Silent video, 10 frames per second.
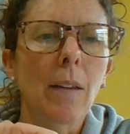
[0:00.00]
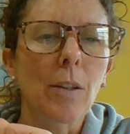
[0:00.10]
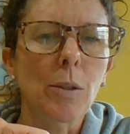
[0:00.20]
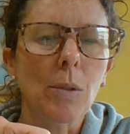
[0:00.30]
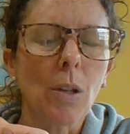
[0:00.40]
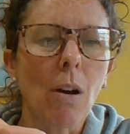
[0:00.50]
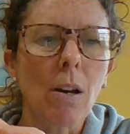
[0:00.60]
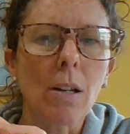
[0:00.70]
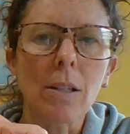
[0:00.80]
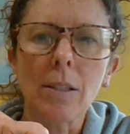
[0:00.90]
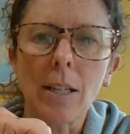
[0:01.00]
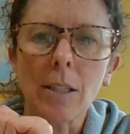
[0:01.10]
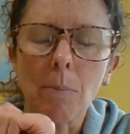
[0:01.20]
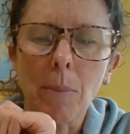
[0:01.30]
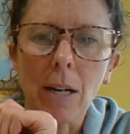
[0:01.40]
This was all
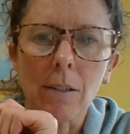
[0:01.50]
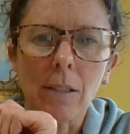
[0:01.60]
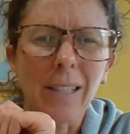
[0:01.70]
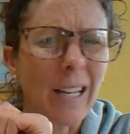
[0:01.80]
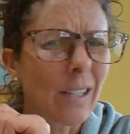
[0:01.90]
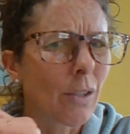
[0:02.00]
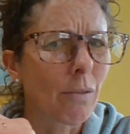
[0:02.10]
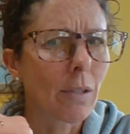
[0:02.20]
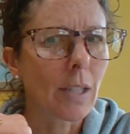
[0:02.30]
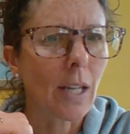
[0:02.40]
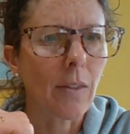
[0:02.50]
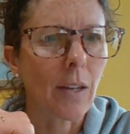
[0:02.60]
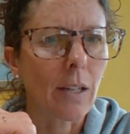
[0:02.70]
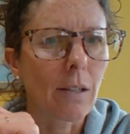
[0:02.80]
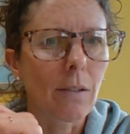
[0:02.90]
sent to parents and students, I
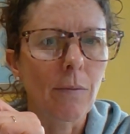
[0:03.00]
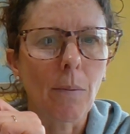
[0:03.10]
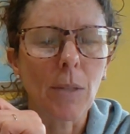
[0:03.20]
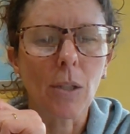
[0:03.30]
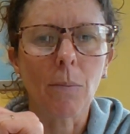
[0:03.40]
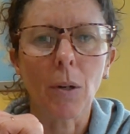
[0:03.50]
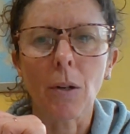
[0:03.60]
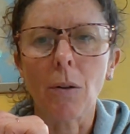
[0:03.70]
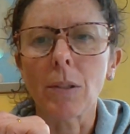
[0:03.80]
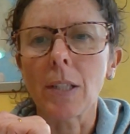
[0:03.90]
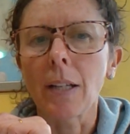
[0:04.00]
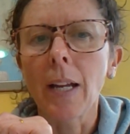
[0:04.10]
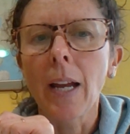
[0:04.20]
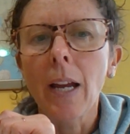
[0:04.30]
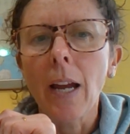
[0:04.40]
think, from Mr. Burkholder.
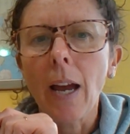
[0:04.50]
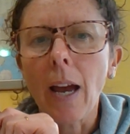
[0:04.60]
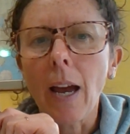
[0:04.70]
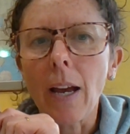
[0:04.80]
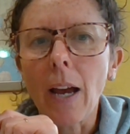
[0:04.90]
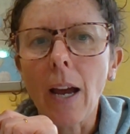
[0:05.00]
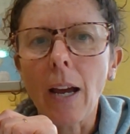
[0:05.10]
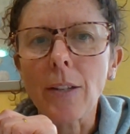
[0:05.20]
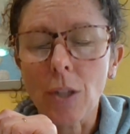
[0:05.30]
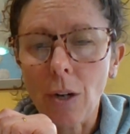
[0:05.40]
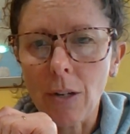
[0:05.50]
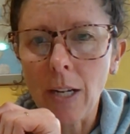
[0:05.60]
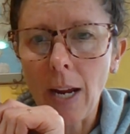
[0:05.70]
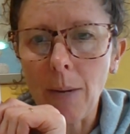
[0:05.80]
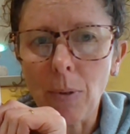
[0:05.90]

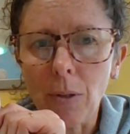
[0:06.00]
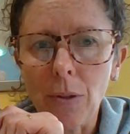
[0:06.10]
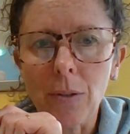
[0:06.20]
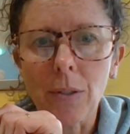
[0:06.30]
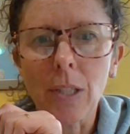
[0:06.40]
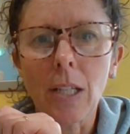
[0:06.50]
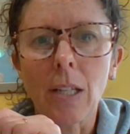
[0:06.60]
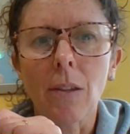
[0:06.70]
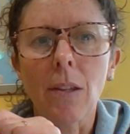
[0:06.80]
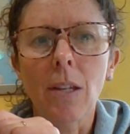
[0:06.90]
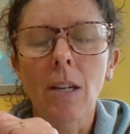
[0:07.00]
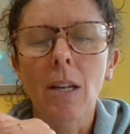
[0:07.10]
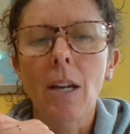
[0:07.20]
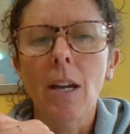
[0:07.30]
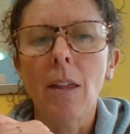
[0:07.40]
Starting April 13th,
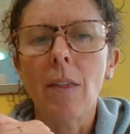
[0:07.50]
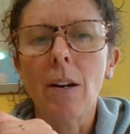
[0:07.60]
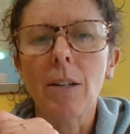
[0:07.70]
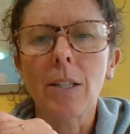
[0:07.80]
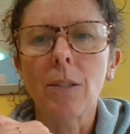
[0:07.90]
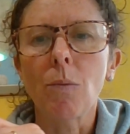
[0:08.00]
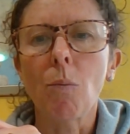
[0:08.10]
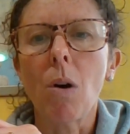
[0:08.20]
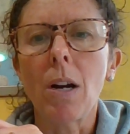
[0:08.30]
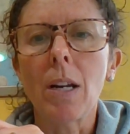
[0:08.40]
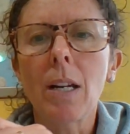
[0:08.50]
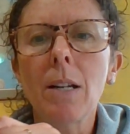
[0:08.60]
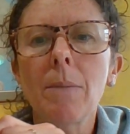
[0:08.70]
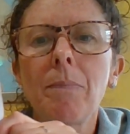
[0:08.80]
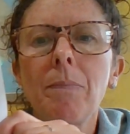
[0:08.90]
there is
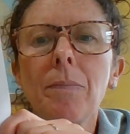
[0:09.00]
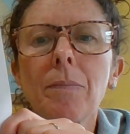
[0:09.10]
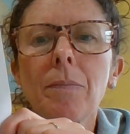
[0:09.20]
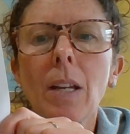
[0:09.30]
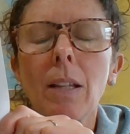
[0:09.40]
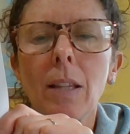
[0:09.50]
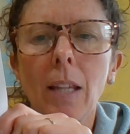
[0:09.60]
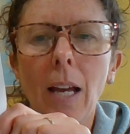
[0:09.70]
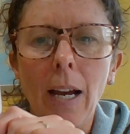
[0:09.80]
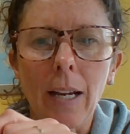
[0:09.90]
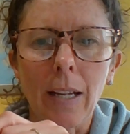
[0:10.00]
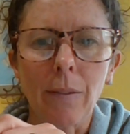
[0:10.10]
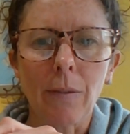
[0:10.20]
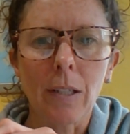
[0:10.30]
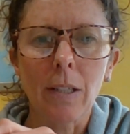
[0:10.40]
one
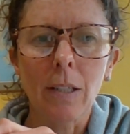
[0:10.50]
live